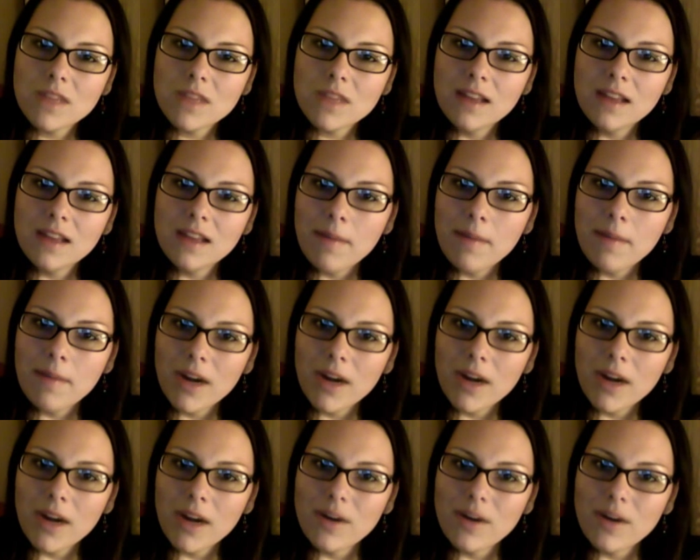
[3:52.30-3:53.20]
let my
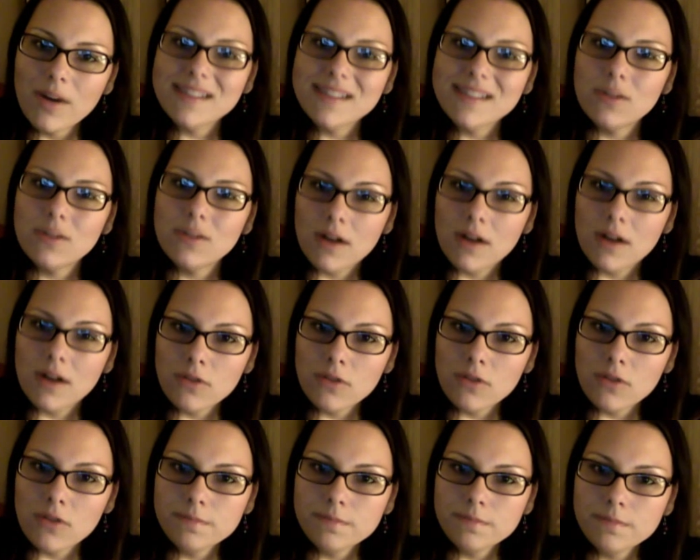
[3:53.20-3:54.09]
body rest and
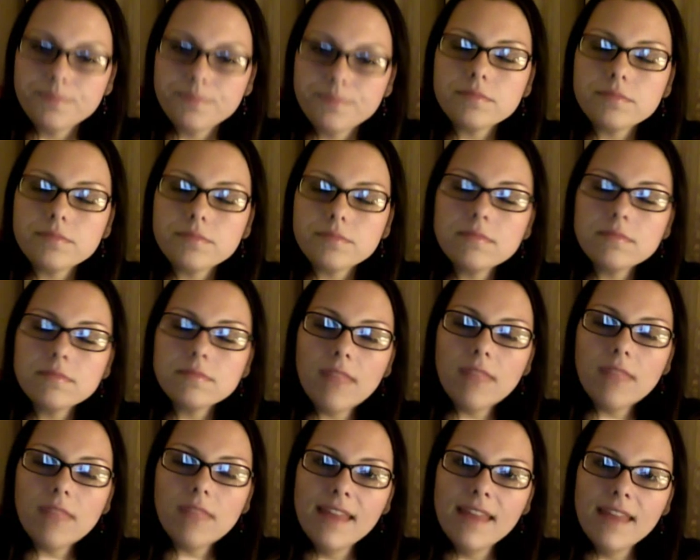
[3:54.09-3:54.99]
recover.
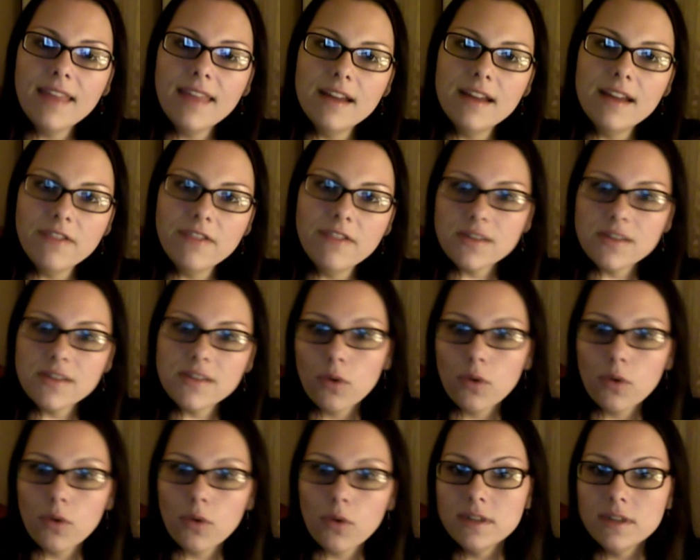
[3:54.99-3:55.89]
Then fast
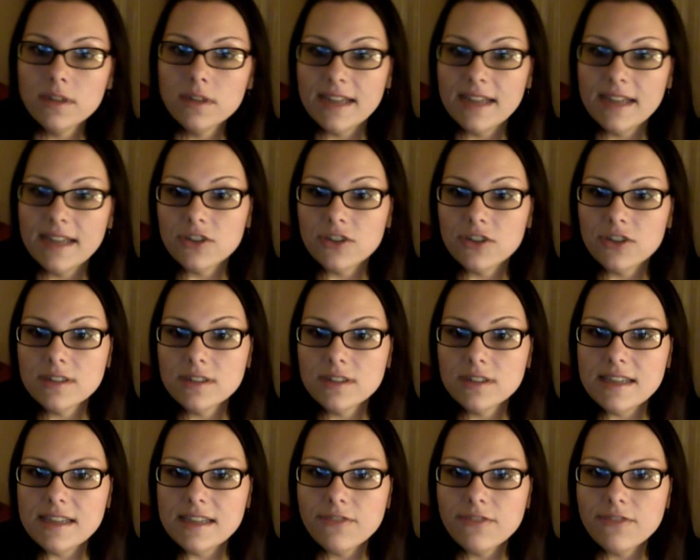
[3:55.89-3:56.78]
forward to gastric
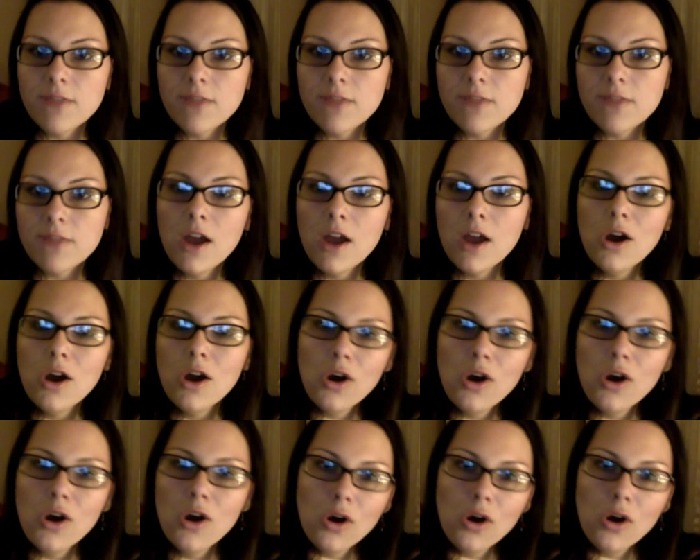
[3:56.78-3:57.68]
sleeve.
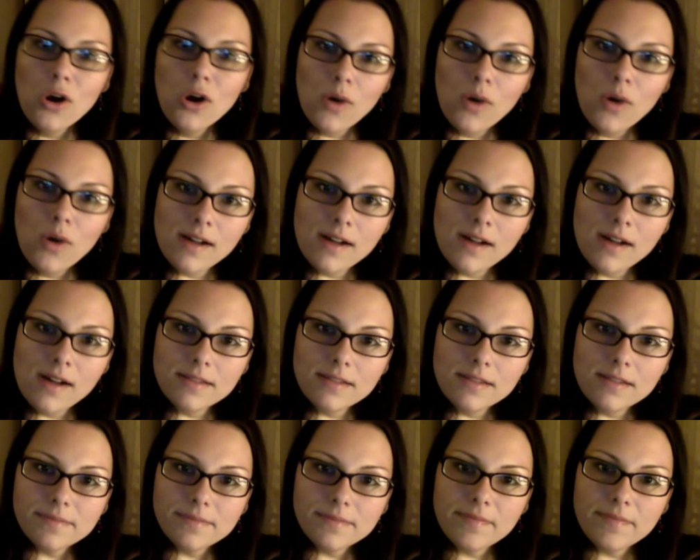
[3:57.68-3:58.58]

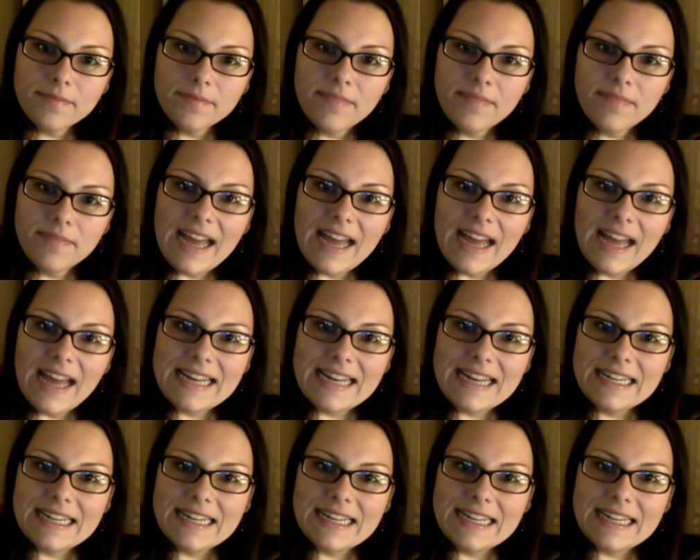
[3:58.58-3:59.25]
Well, that